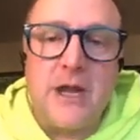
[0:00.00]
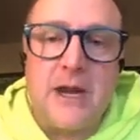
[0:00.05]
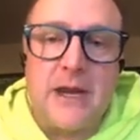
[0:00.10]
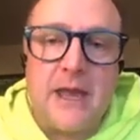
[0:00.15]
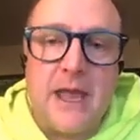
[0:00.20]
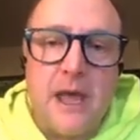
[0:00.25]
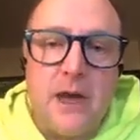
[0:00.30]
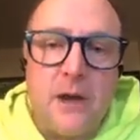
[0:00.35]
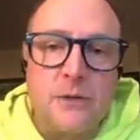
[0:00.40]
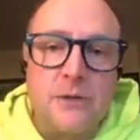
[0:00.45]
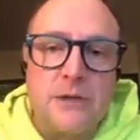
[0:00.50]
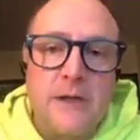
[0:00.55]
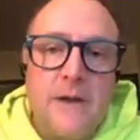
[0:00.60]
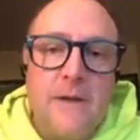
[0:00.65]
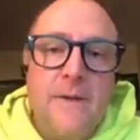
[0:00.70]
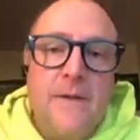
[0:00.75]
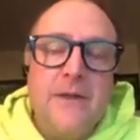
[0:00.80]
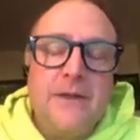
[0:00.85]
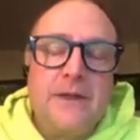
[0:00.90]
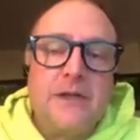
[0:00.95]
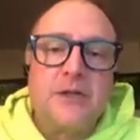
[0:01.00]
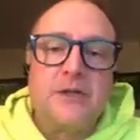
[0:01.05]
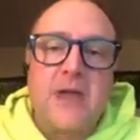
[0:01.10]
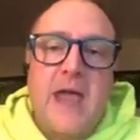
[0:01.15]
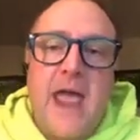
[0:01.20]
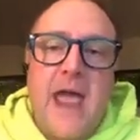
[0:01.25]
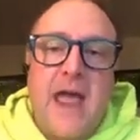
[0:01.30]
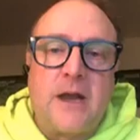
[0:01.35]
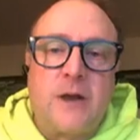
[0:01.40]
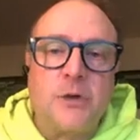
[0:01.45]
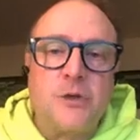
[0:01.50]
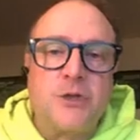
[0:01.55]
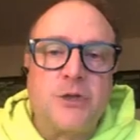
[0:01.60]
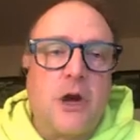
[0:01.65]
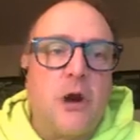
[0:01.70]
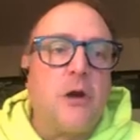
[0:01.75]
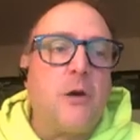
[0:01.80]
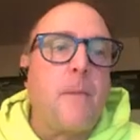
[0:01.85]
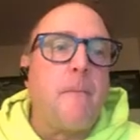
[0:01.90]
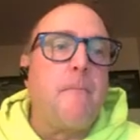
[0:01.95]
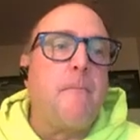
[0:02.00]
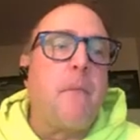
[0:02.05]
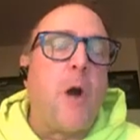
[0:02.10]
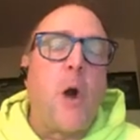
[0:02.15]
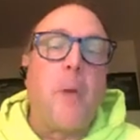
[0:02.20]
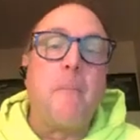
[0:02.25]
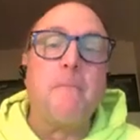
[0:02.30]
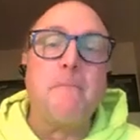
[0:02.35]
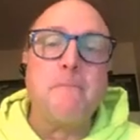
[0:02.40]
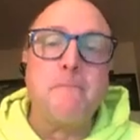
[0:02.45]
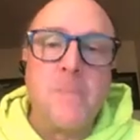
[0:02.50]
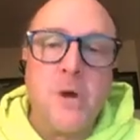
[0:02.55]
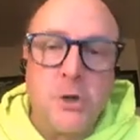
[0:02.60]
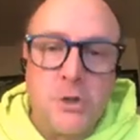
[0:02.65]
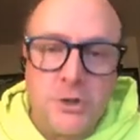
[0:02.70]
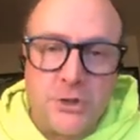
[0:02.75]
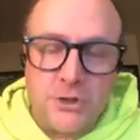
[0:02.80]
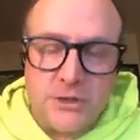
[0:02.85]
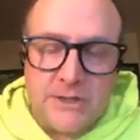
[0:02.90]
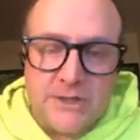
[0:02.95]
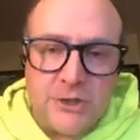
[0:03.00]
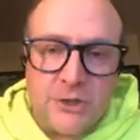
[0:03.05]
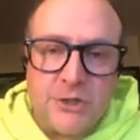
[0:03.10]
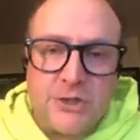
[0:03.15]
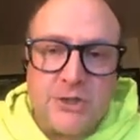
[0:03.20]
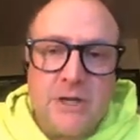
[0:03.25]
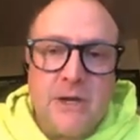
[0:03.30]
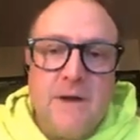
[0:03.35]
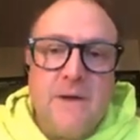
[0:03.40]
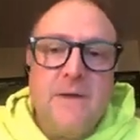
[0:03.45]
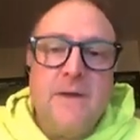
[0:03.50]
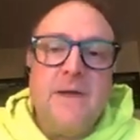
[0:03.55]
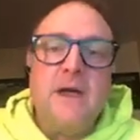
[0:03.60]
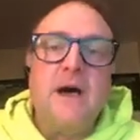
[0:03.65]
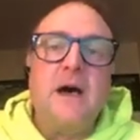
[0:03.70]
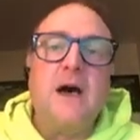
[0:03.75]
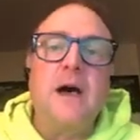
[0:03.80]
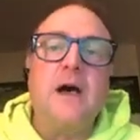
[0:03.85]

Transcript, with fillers: Amazon account because hackers are merciless.